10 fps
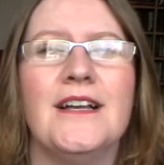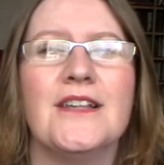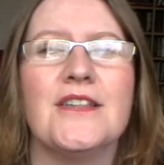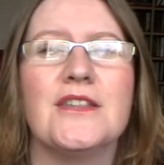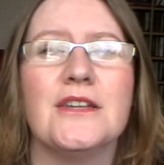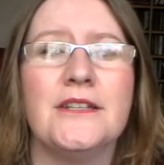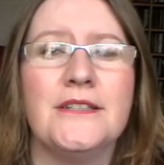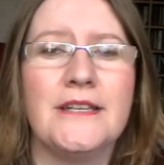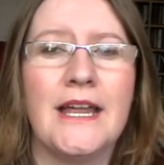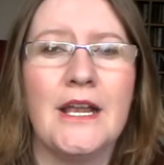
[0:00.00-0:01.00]

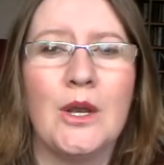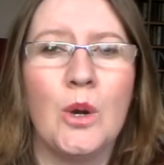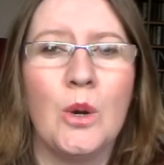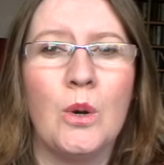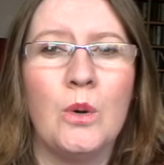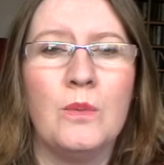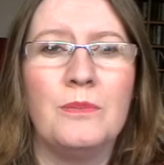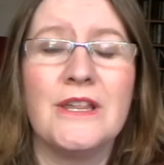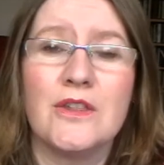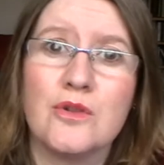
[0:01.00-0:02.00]
sun, hello,
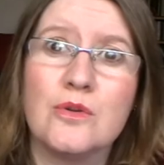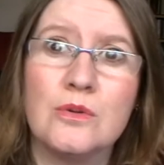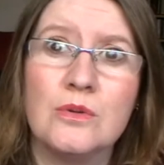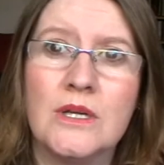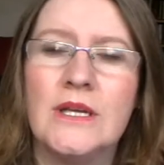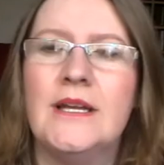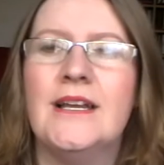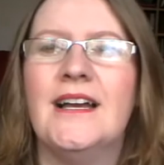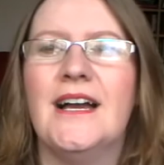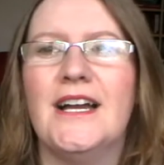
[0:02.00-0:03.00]
missed you.
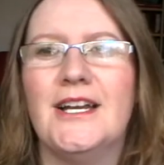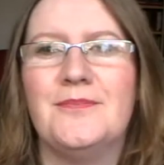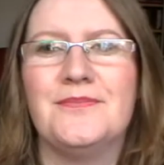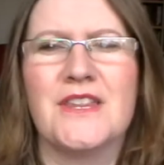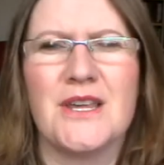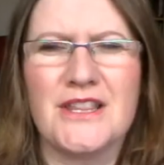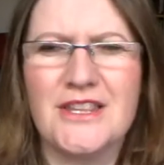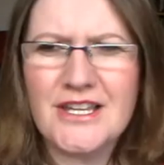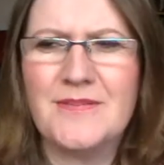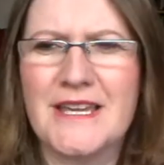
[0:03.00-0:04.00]
So it
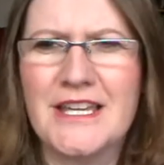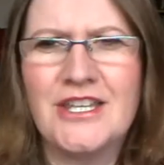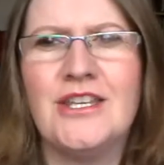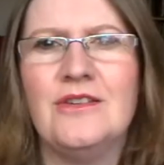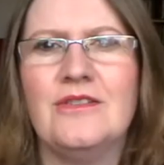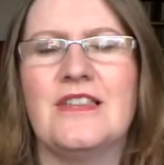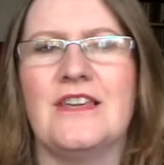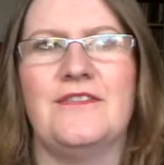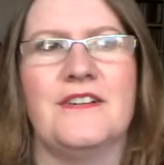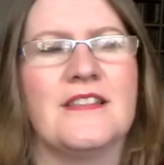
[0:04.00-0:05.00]
does make a huge
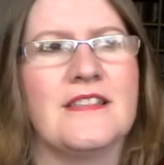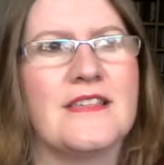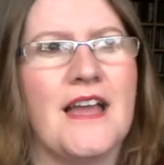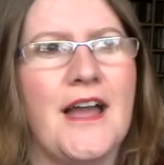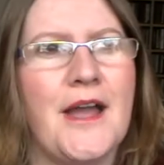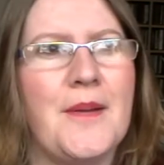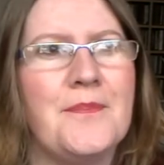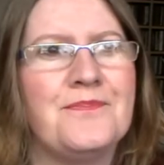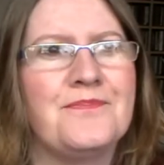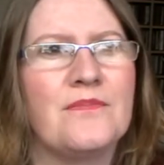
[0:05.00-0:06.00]
difference,
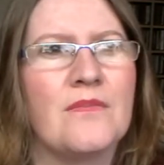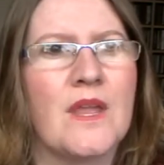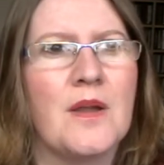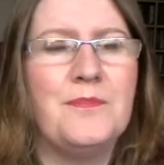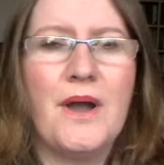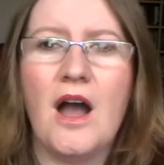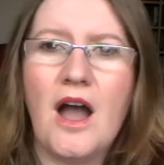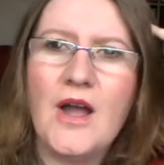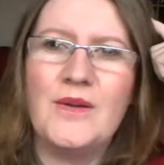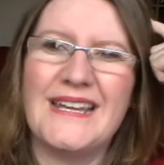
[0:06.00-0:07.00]

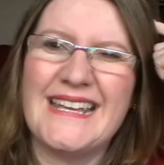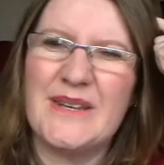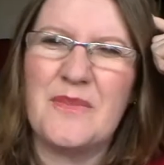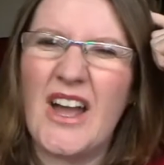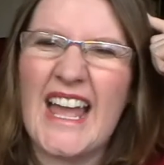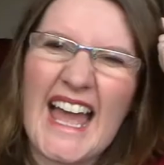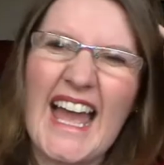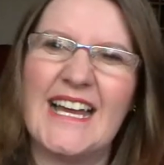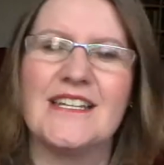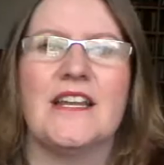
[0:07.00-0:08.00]
but only in my
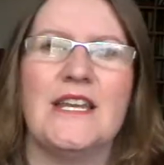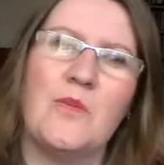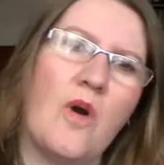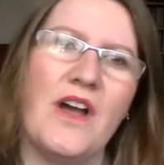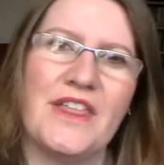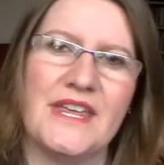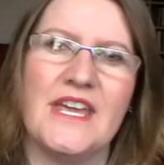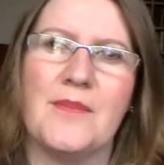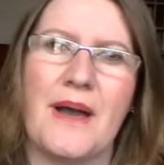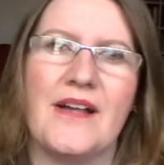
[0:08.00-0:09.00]
head and in what I
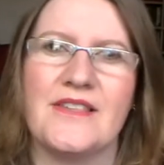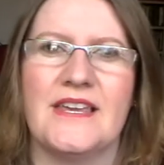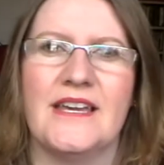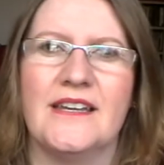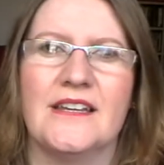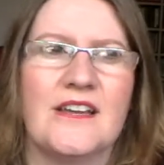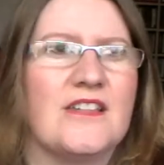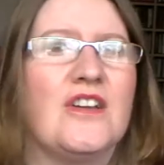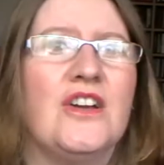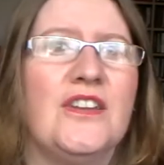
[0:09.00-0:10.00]
think about it, because
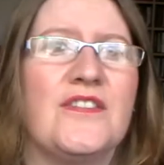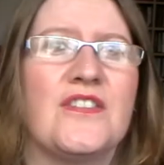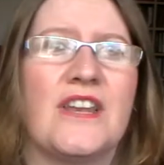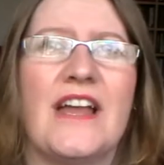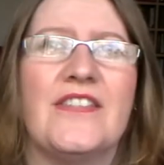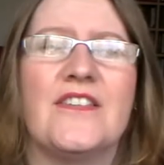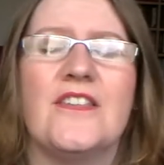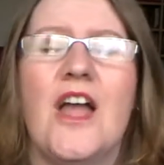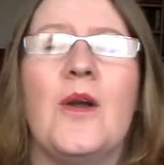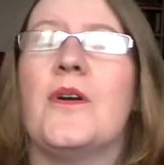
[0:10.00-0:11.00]
I could have stood out in the
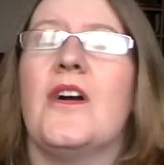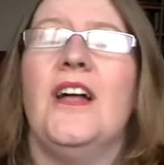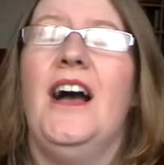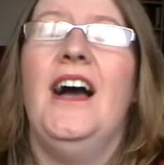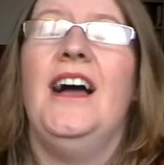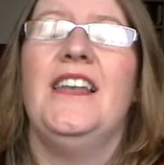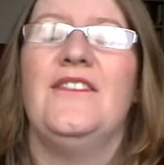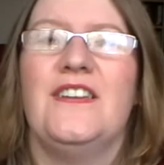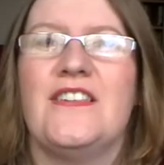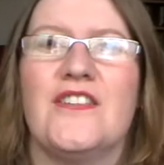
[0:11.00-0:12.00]
snow and gone,
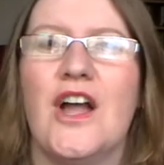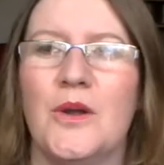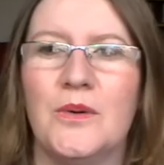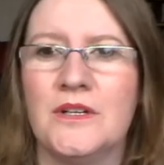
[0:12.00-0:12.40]
lovely snow.